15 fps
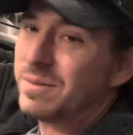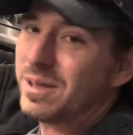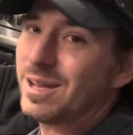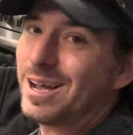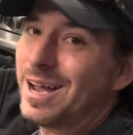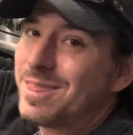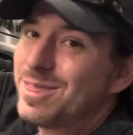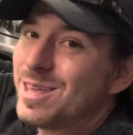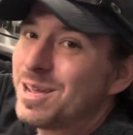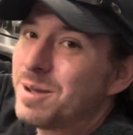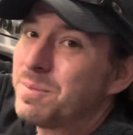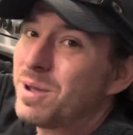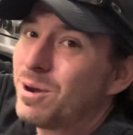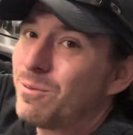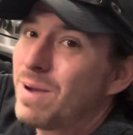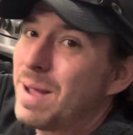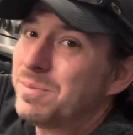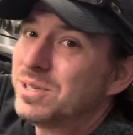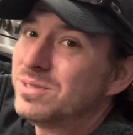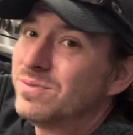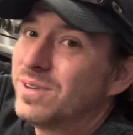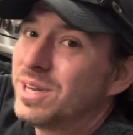I think I'm gonna wrap
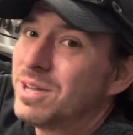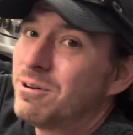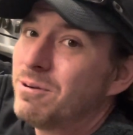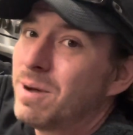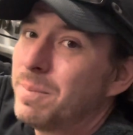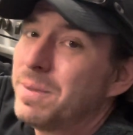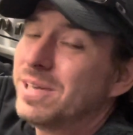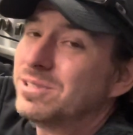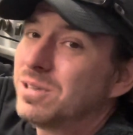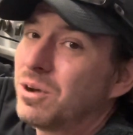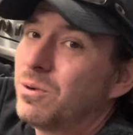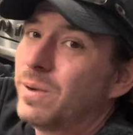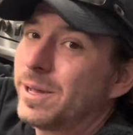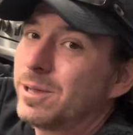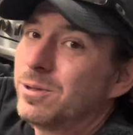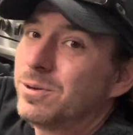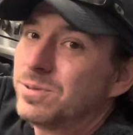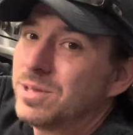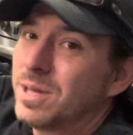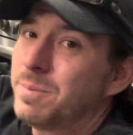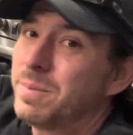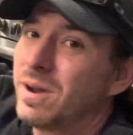this video up. It's a quick little
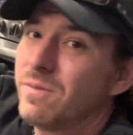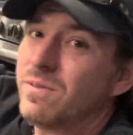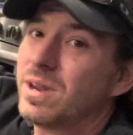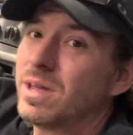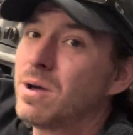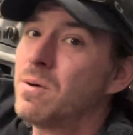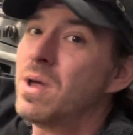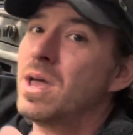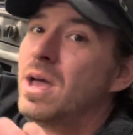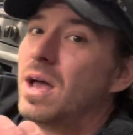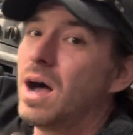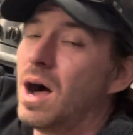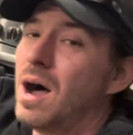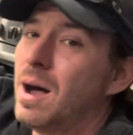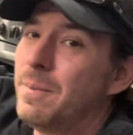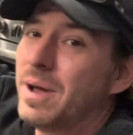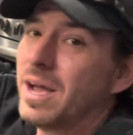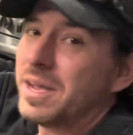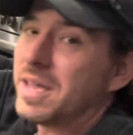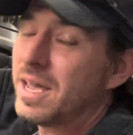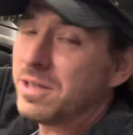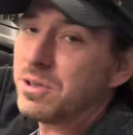10-minute video.
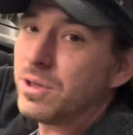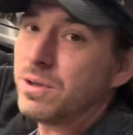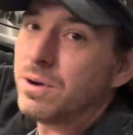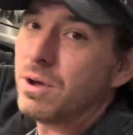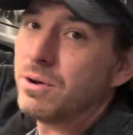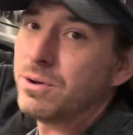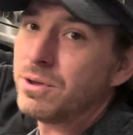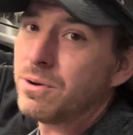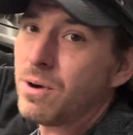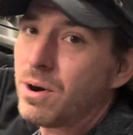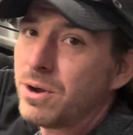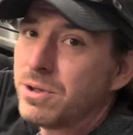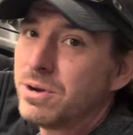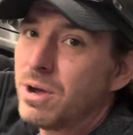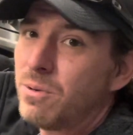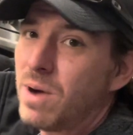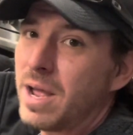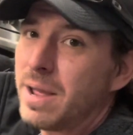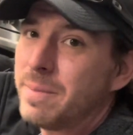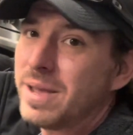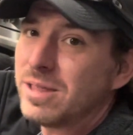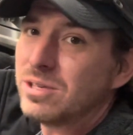Again, you know who you are. You know why I
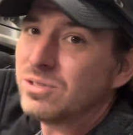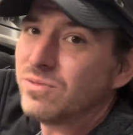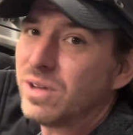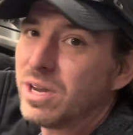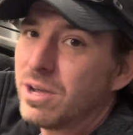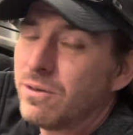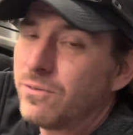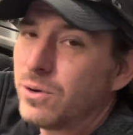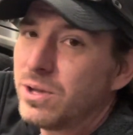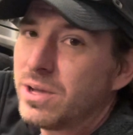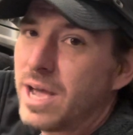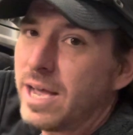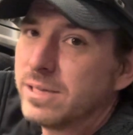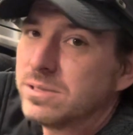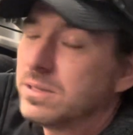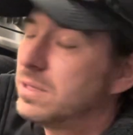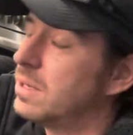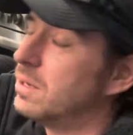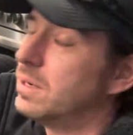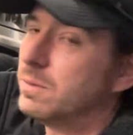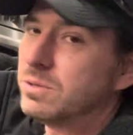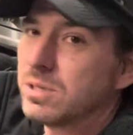made this video for you guys. Dude,
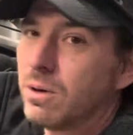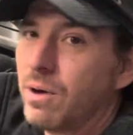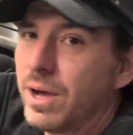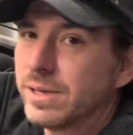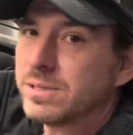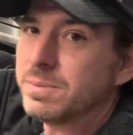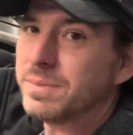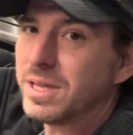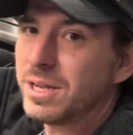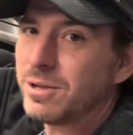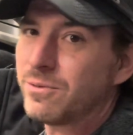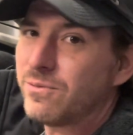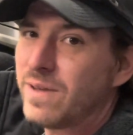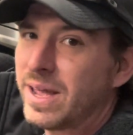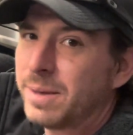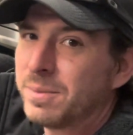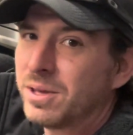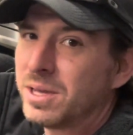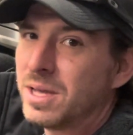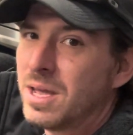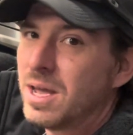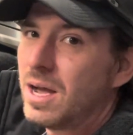it was so awesome meeting your family.
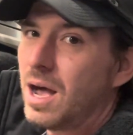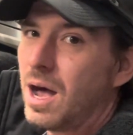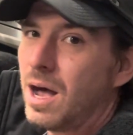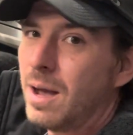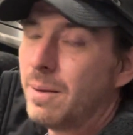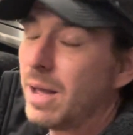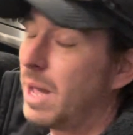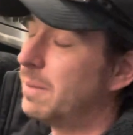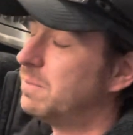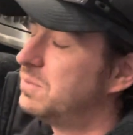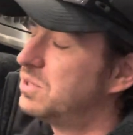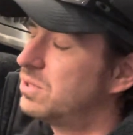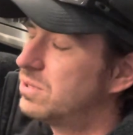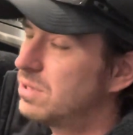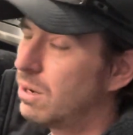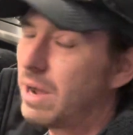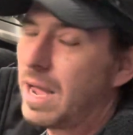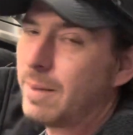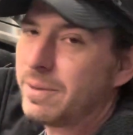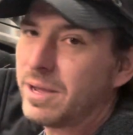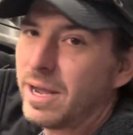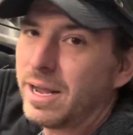I'm so
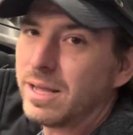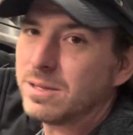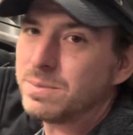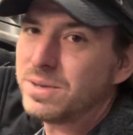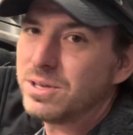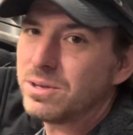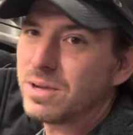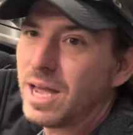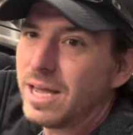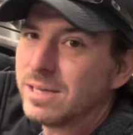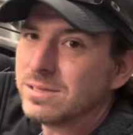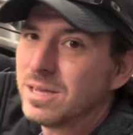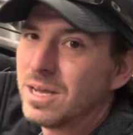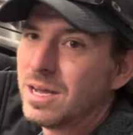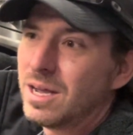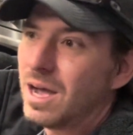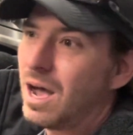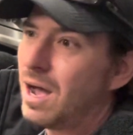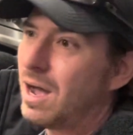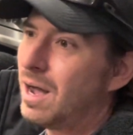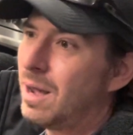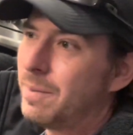happy I got to meet you guys.
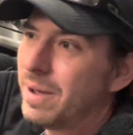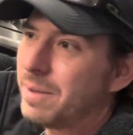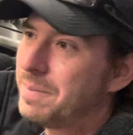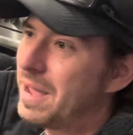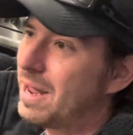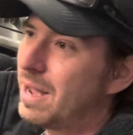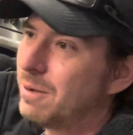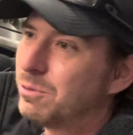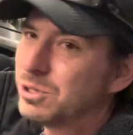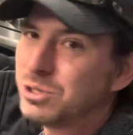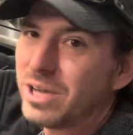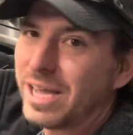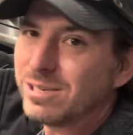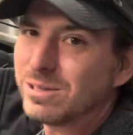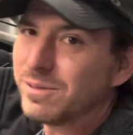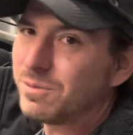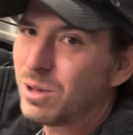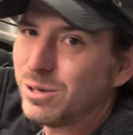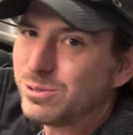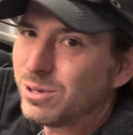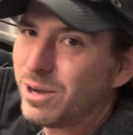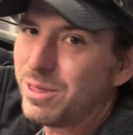Man, I wish you guys lived
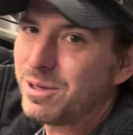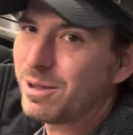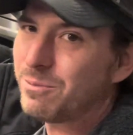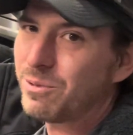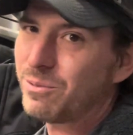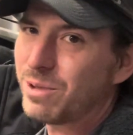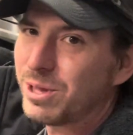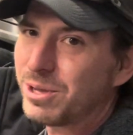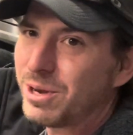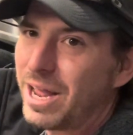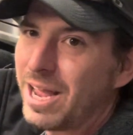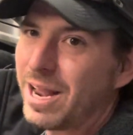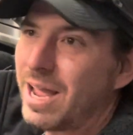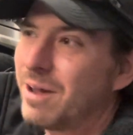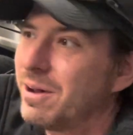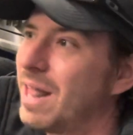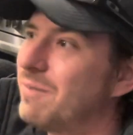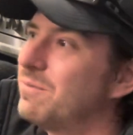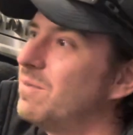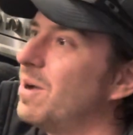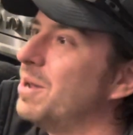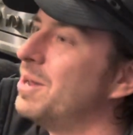closer. I think we're really gonna hang out and have
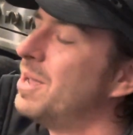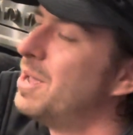fun.